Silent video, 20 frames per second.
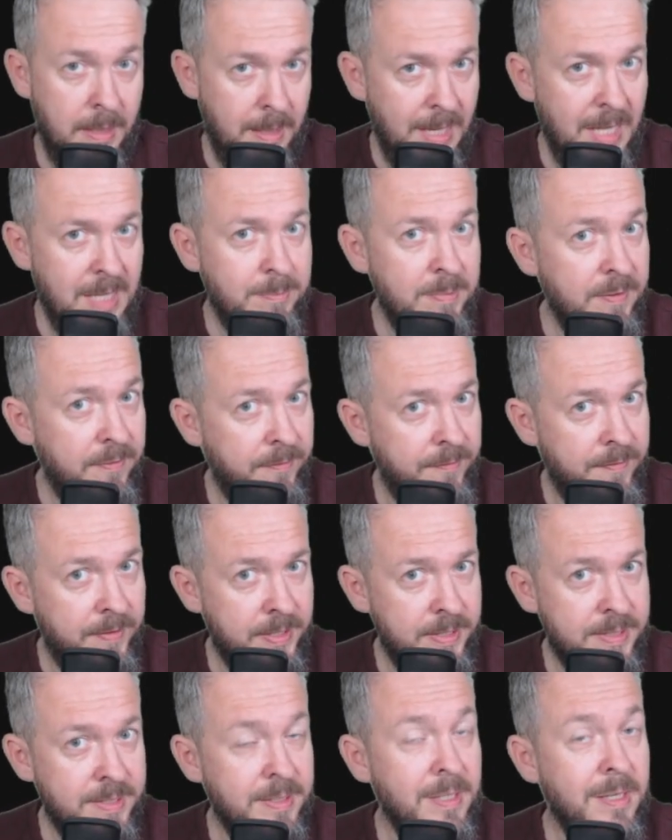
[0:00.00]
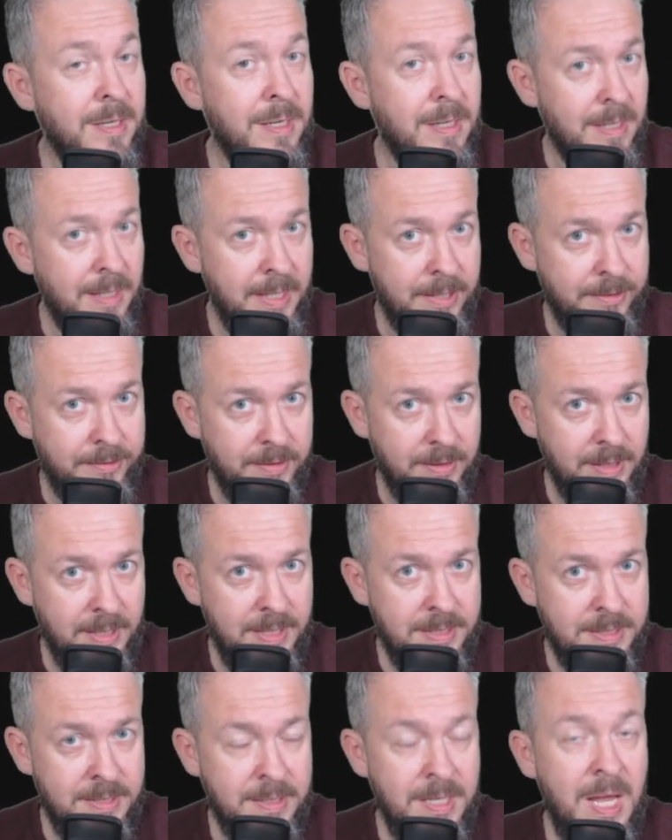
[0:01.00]
Let me first clear the
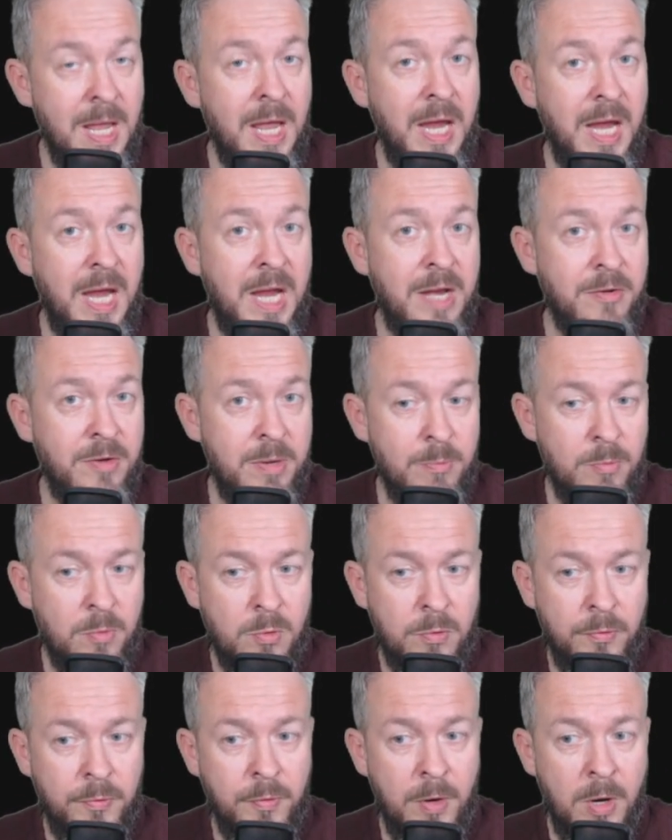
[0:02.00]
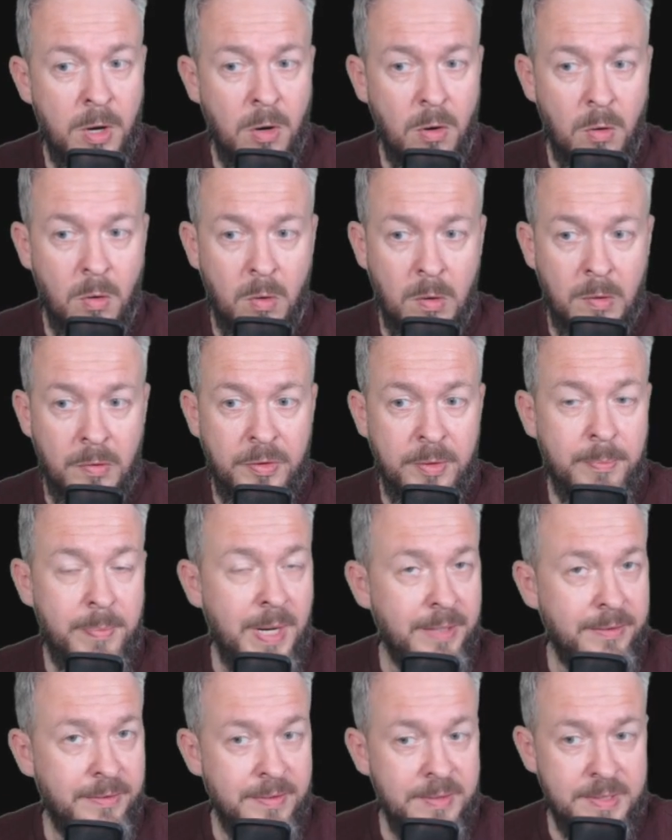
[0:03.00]
list and remove all the
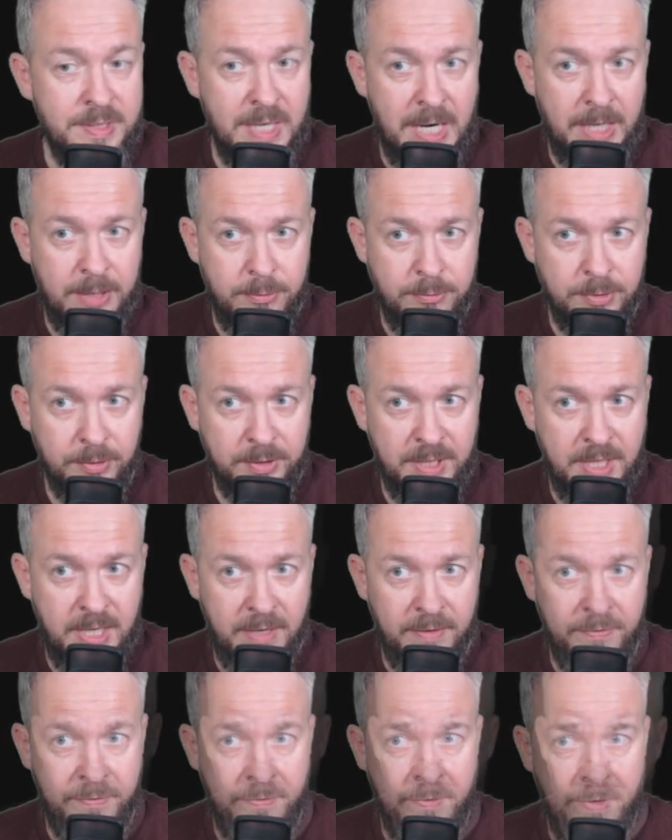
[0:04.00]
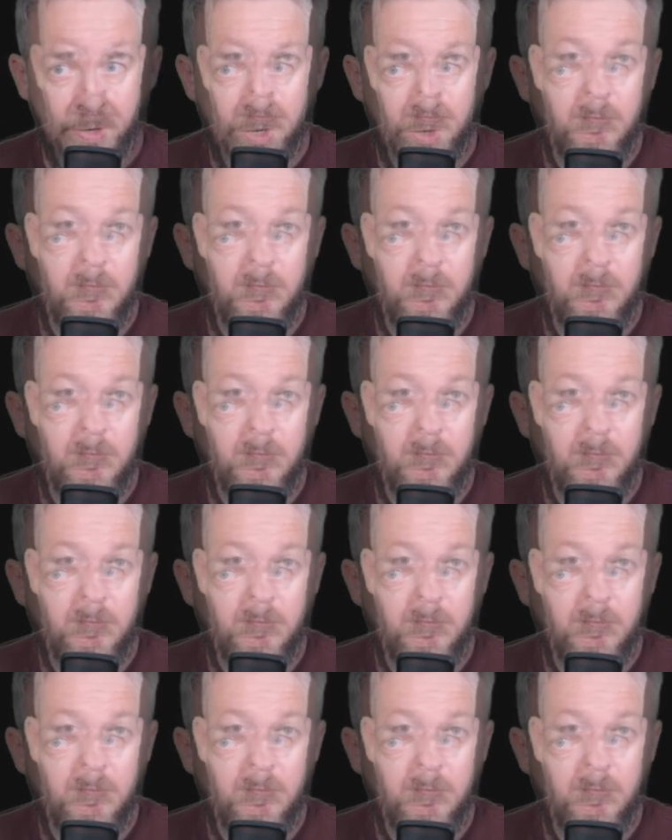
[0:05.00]
buttons I do not have.